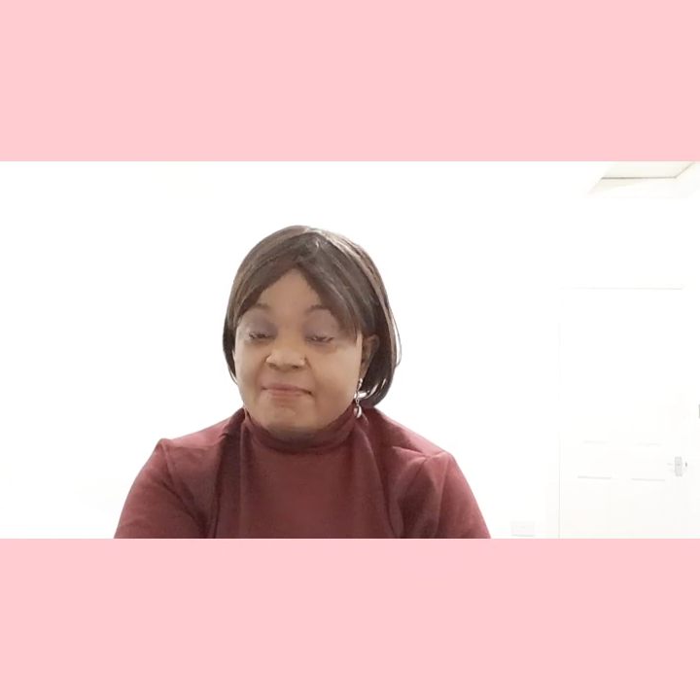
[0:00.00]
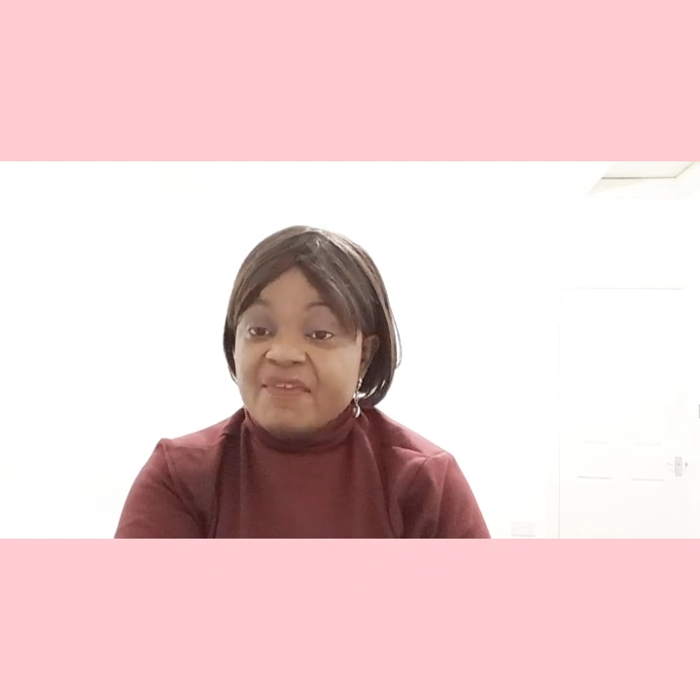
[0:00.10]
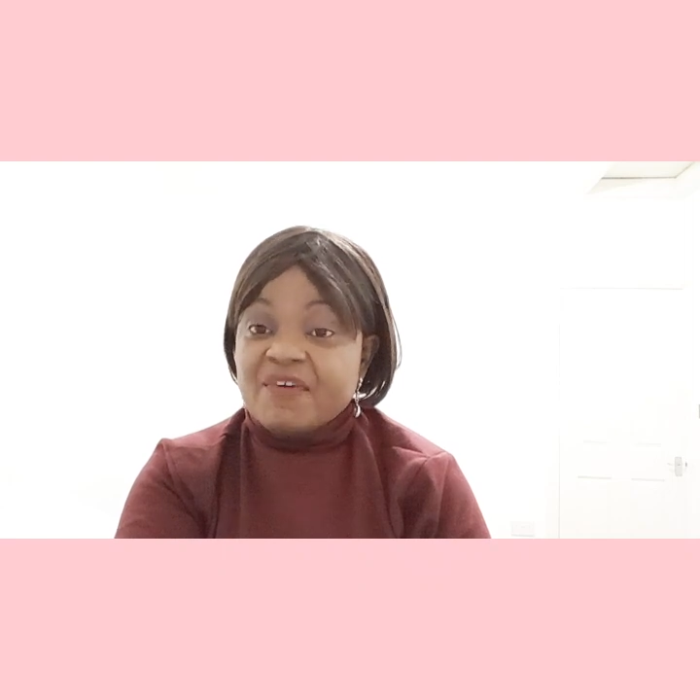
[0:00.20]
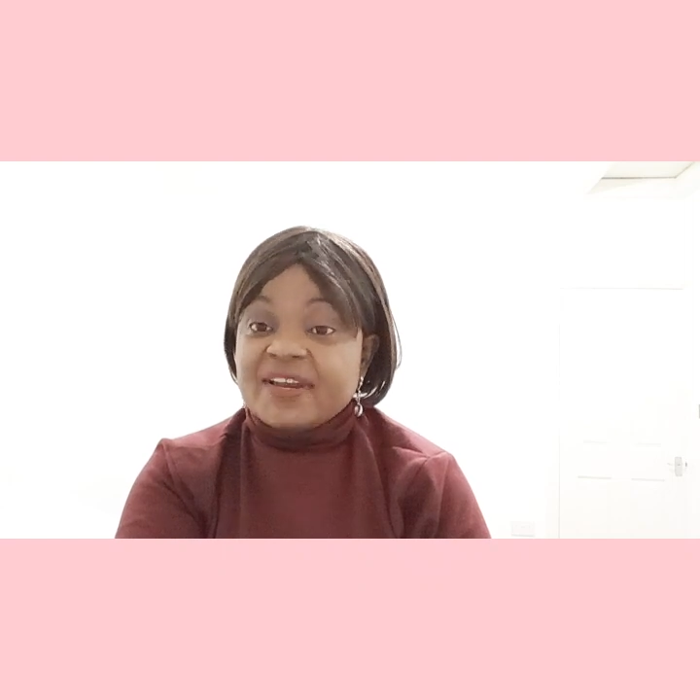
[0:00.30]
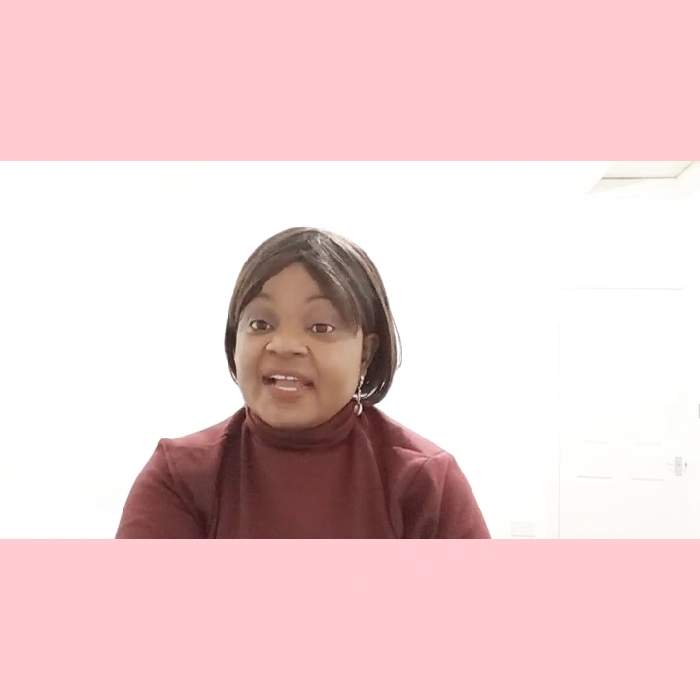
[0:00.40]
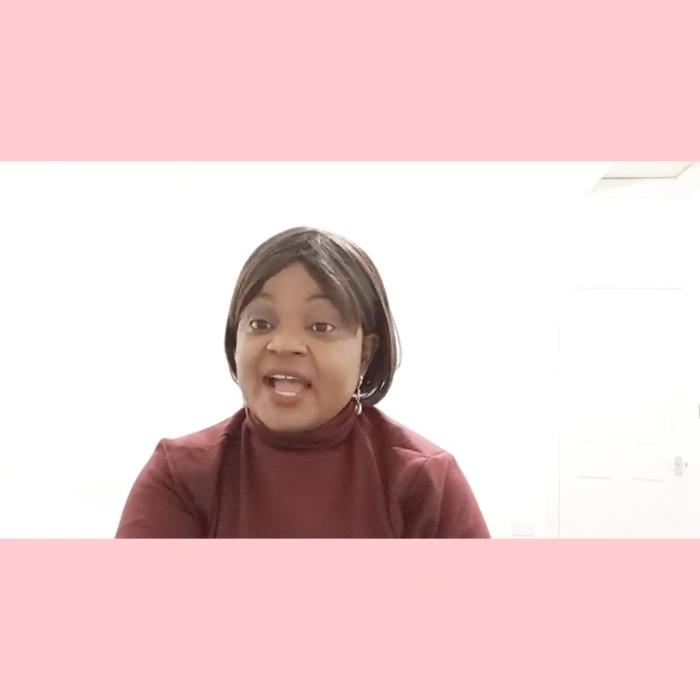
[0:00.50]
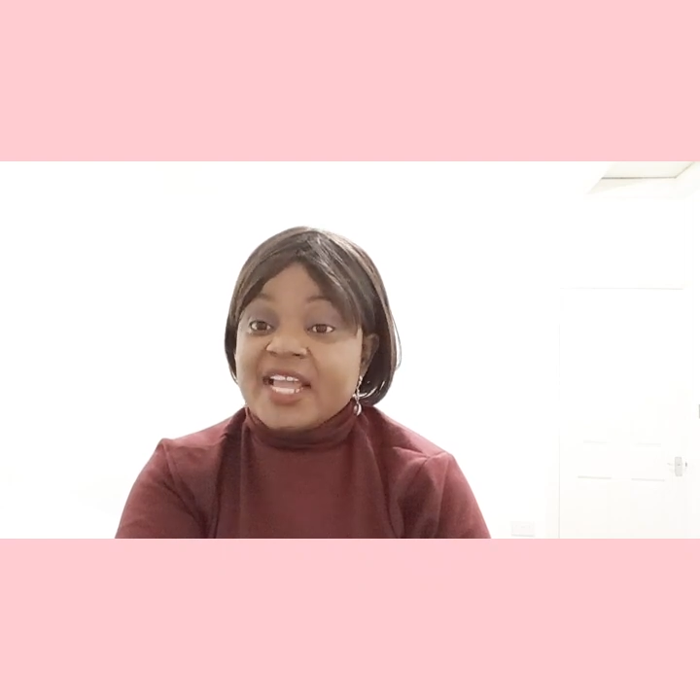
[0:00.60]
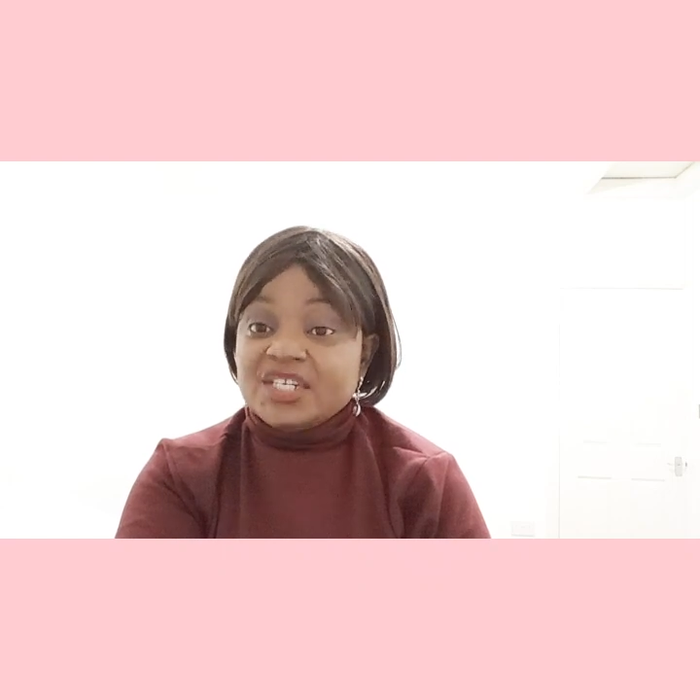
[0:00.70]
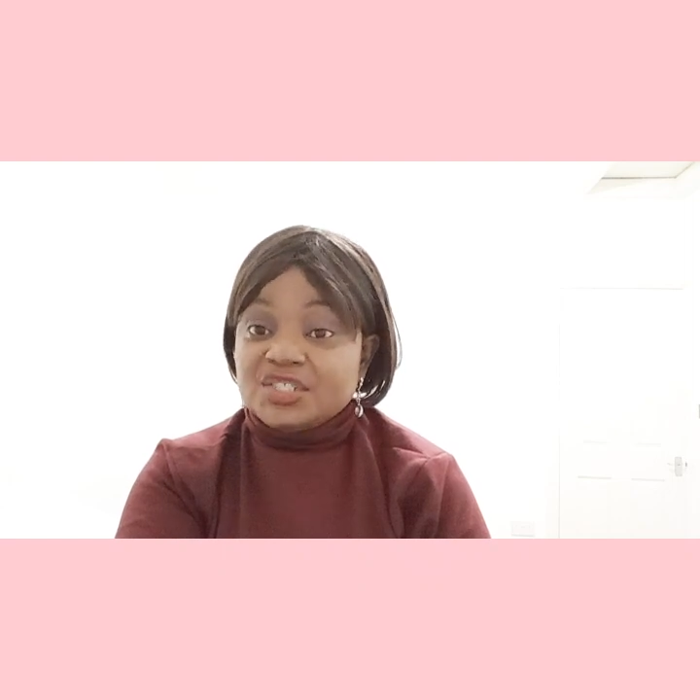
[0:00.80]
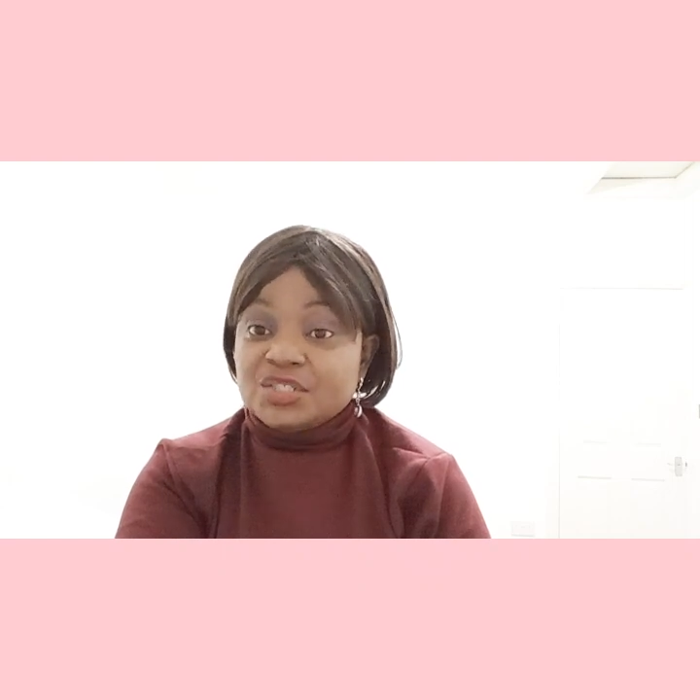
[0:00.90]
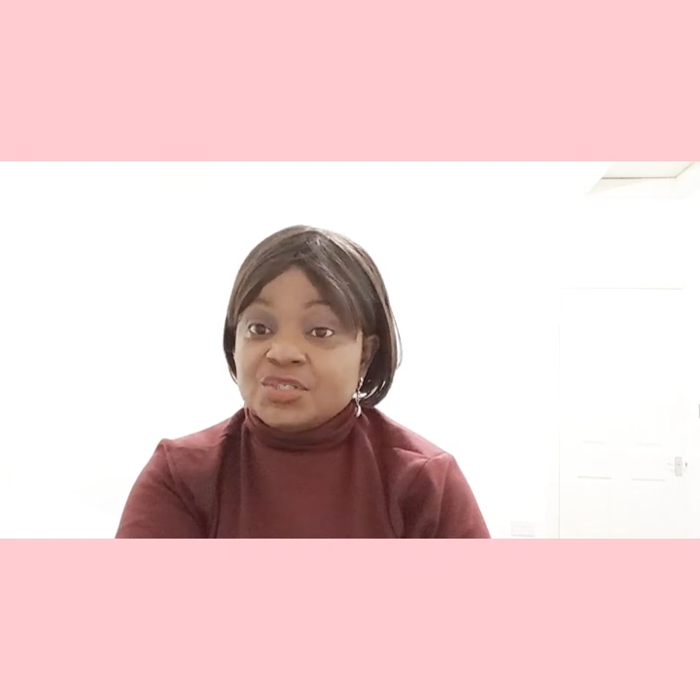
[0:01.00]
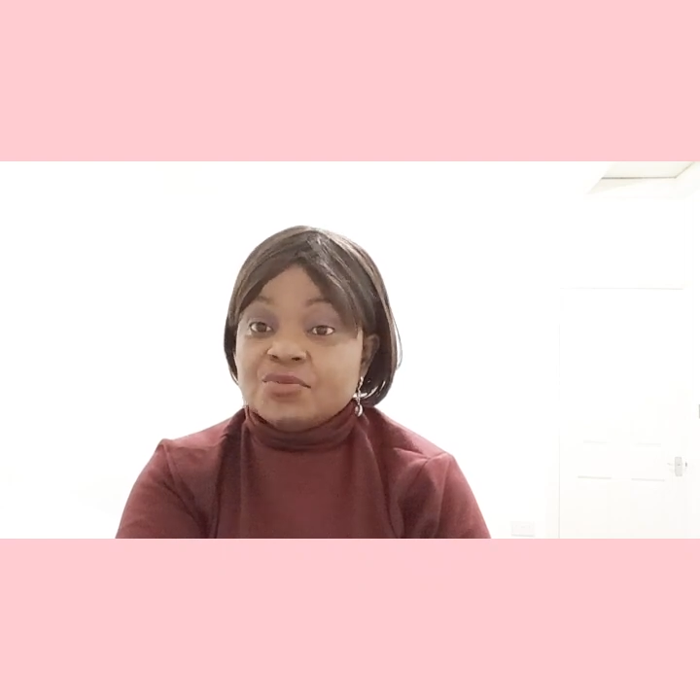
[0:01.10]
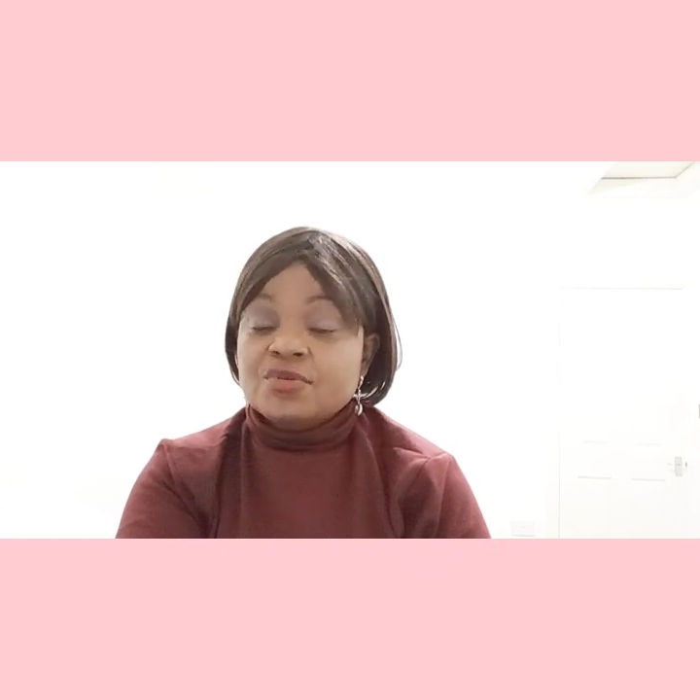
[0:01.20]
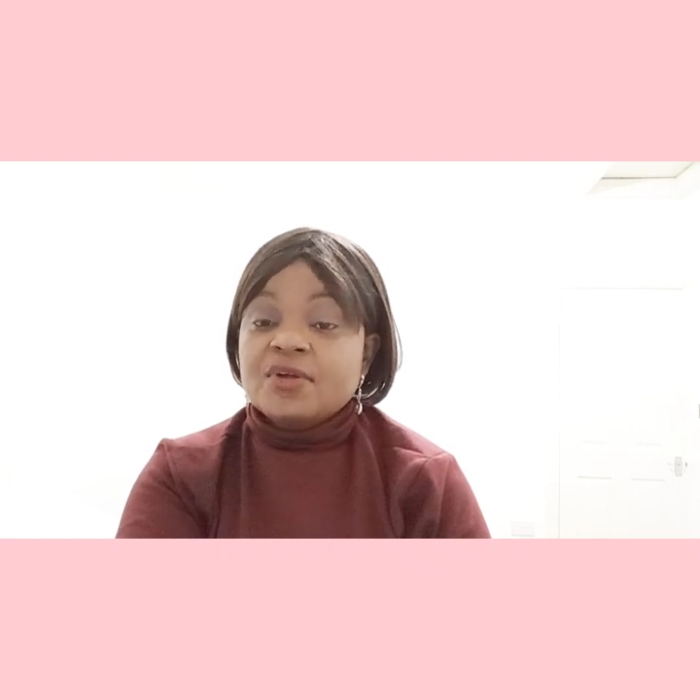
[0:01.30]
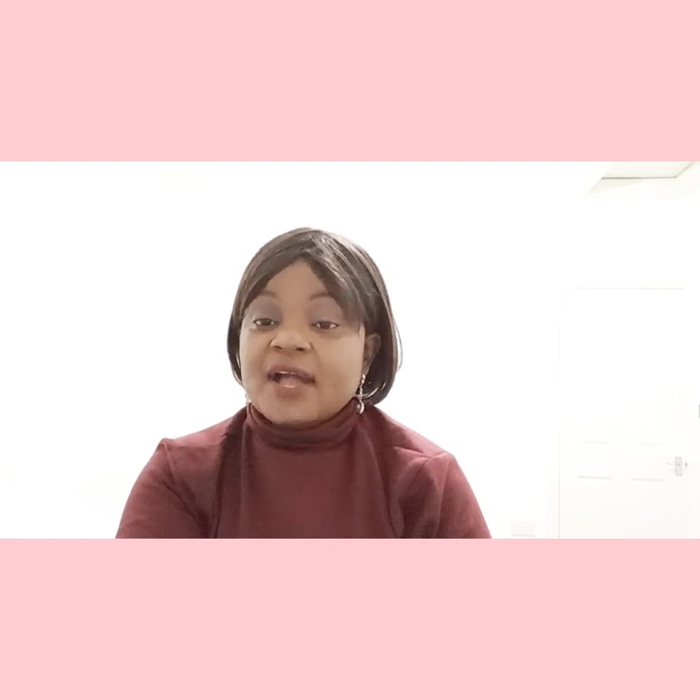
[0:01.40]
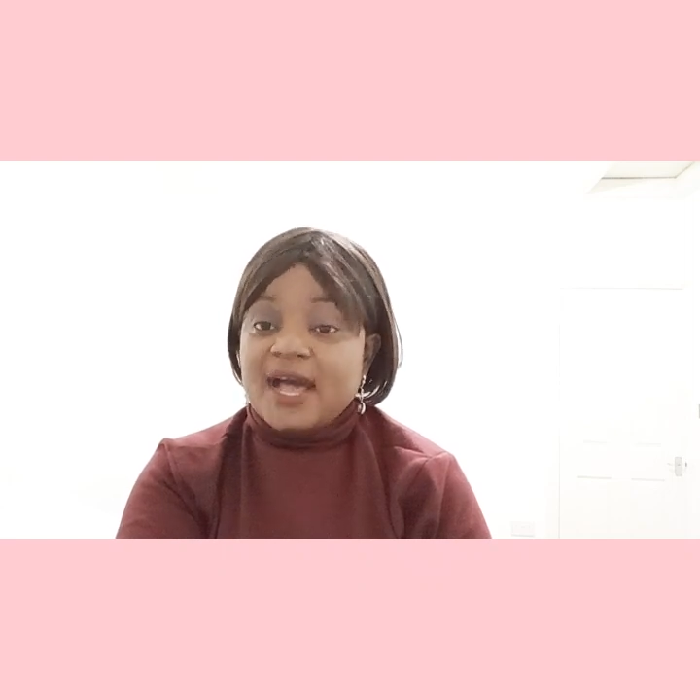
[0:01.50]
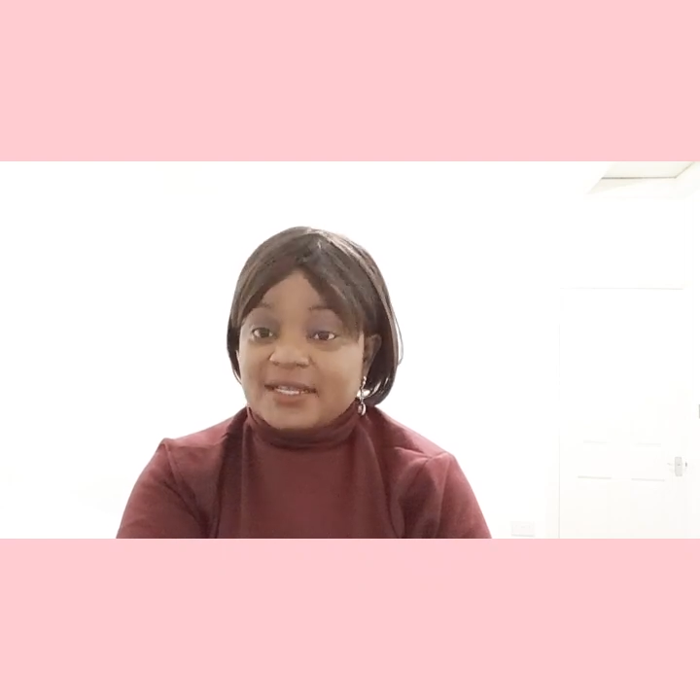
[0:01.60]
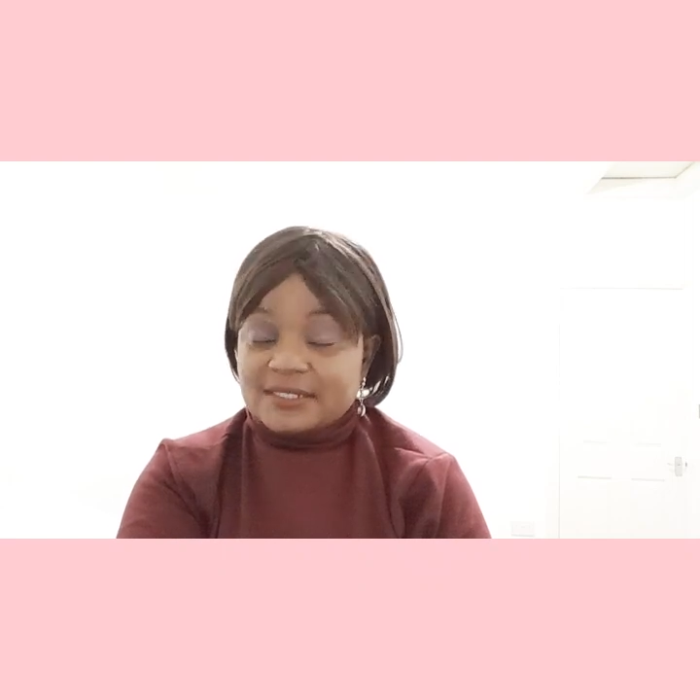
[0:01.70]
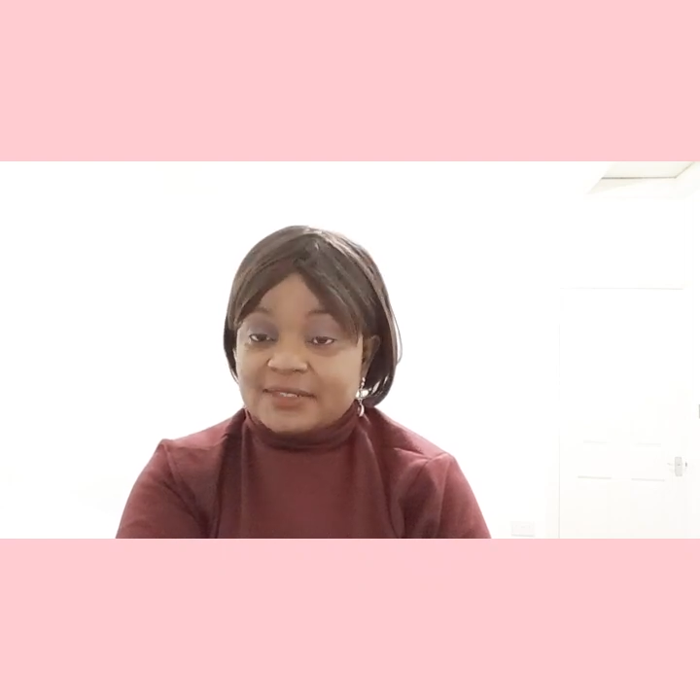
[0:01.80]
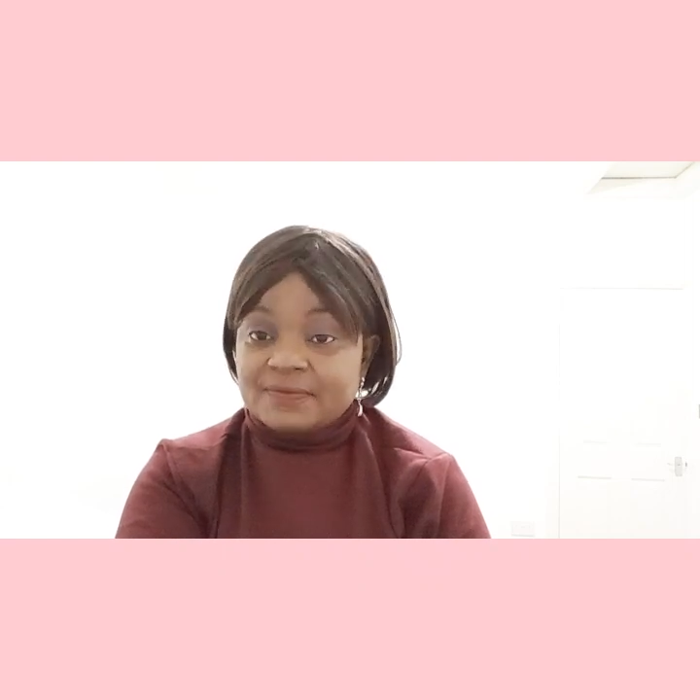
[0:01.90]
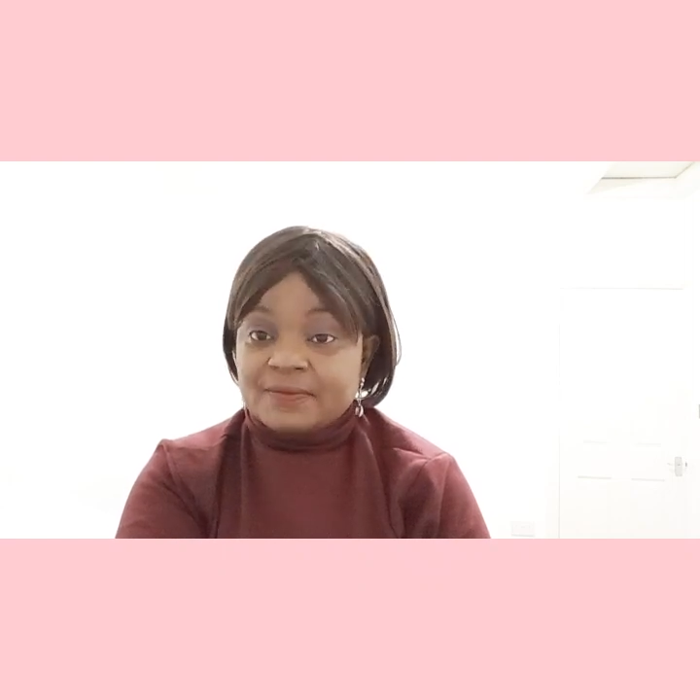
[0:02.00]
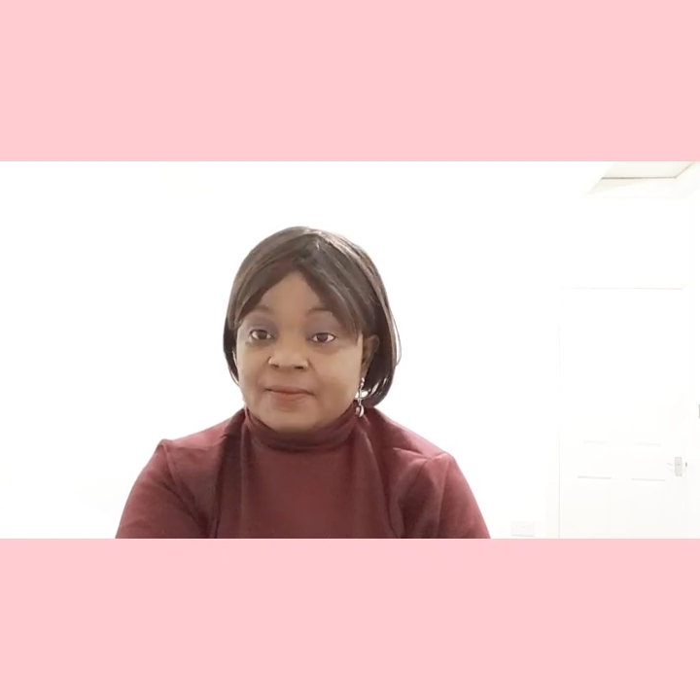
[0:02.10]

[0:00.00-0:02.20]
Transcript: before they can issue you CAS.